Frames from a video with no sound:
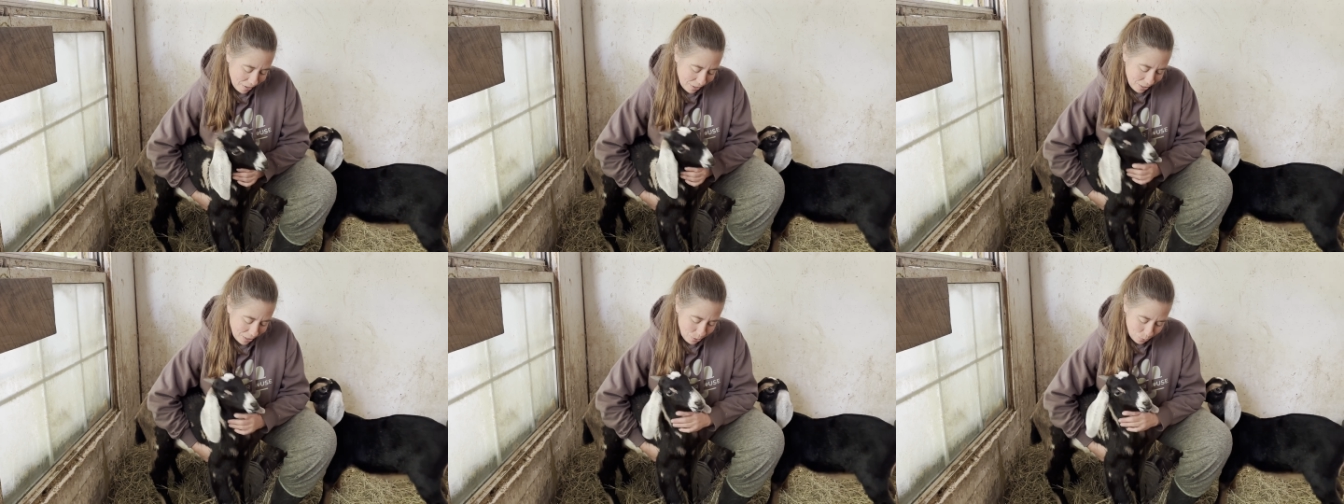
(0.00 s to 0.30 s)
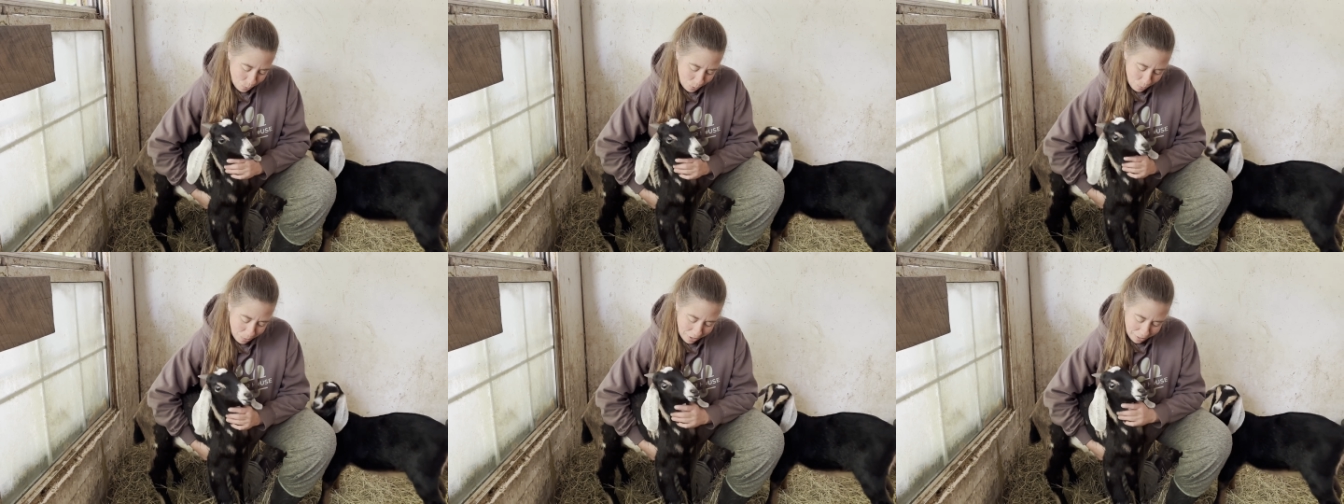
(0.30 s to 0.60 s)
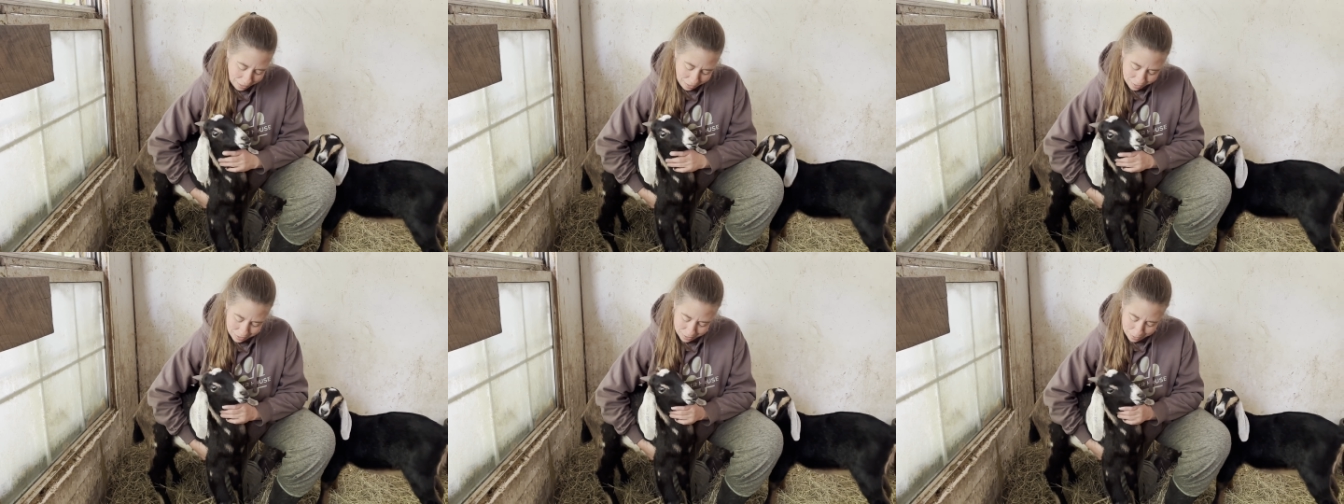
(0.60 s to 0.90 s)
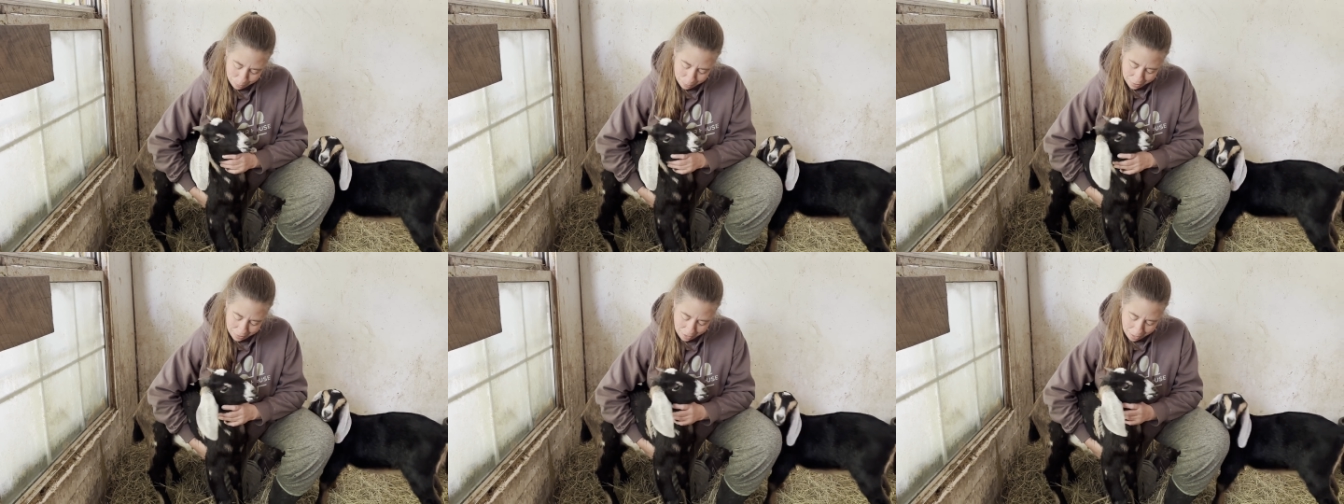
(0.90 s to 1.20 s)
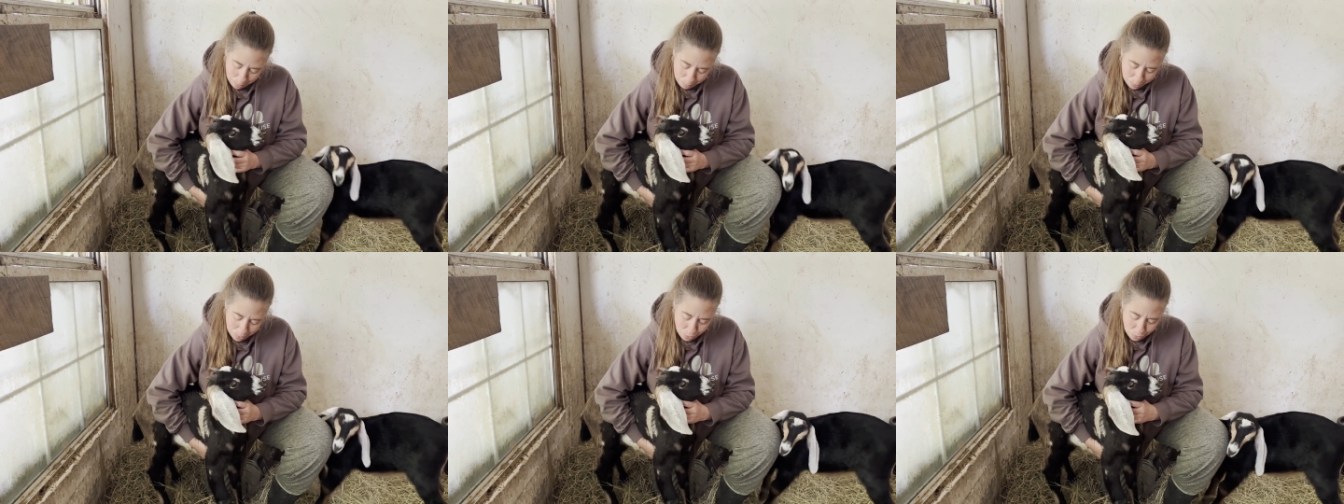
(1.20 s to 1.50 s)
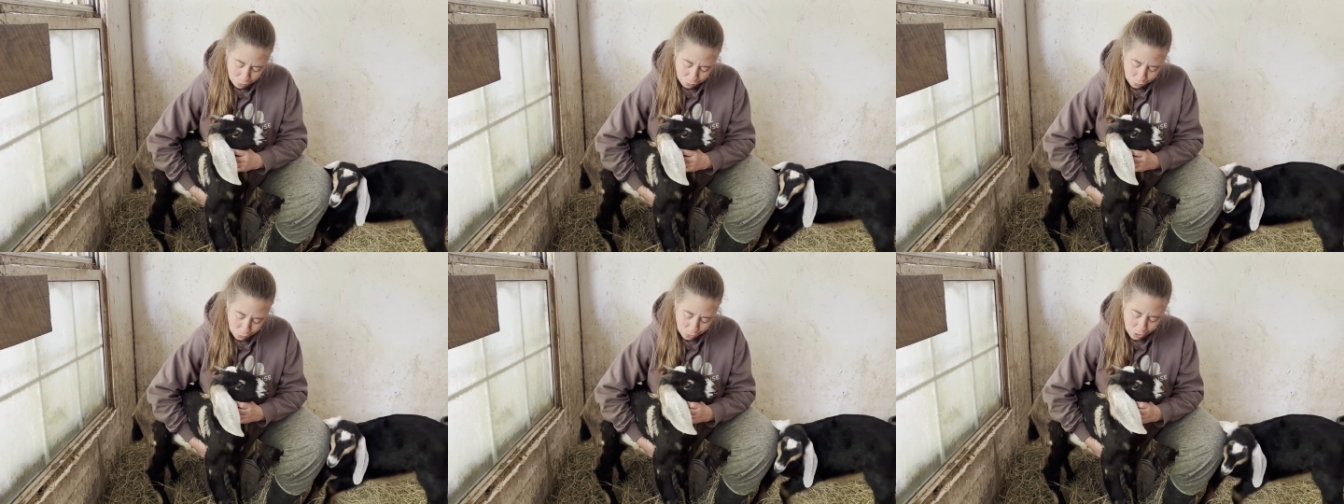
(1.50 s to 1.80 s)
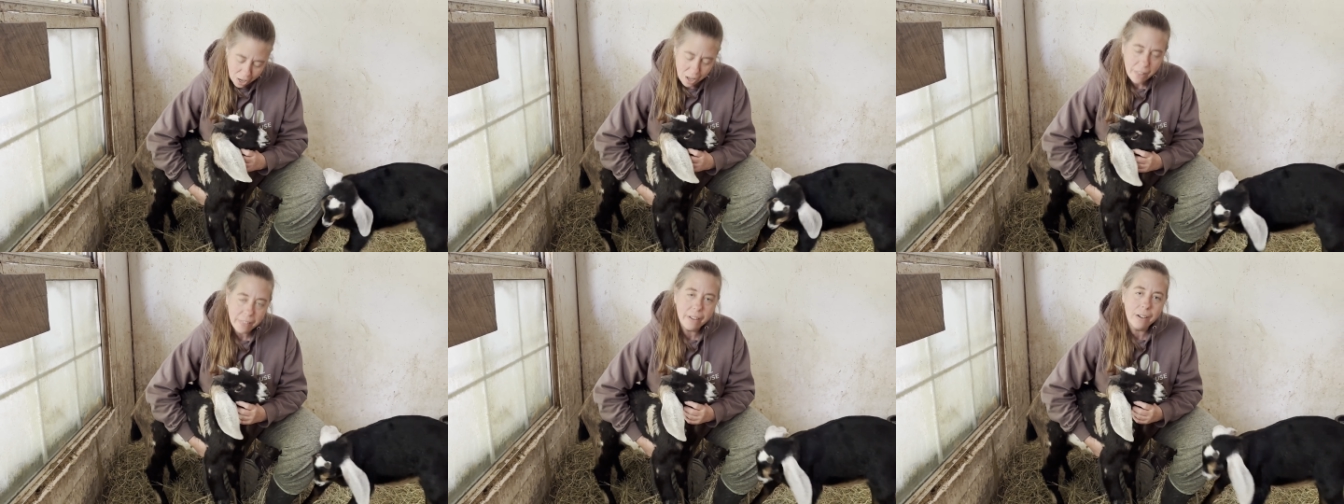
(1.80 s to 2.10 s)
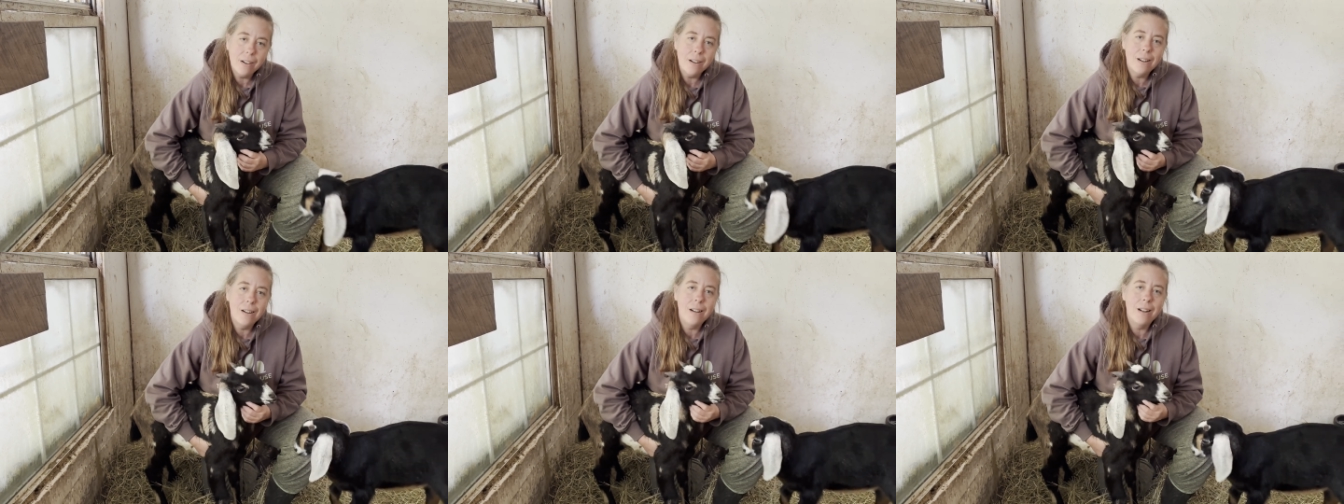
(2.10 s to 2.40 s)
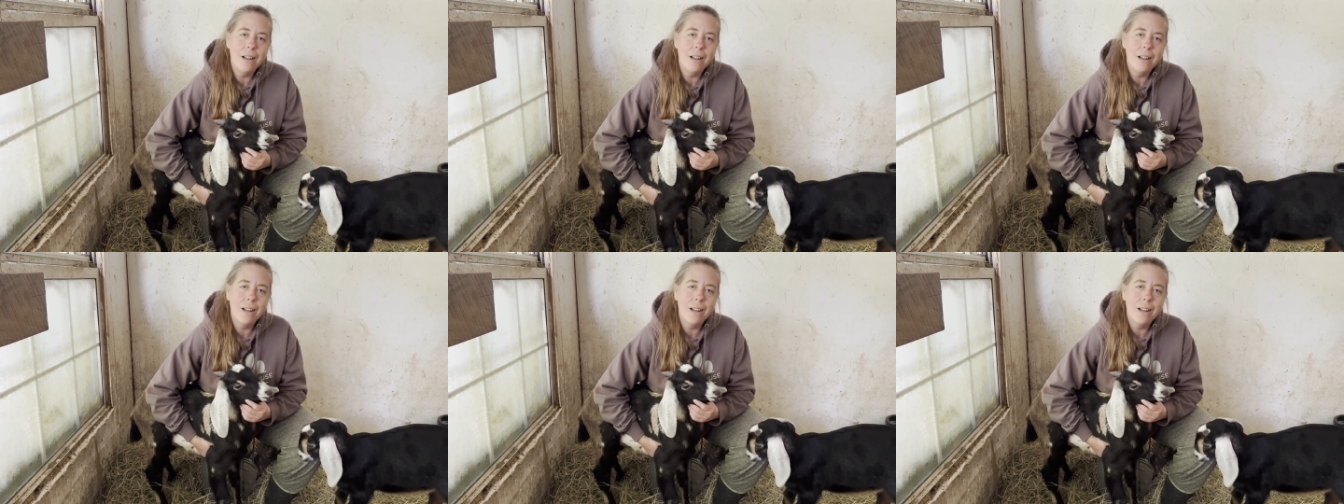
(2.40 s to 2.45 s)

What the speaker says: because we want to get some of that beautiful color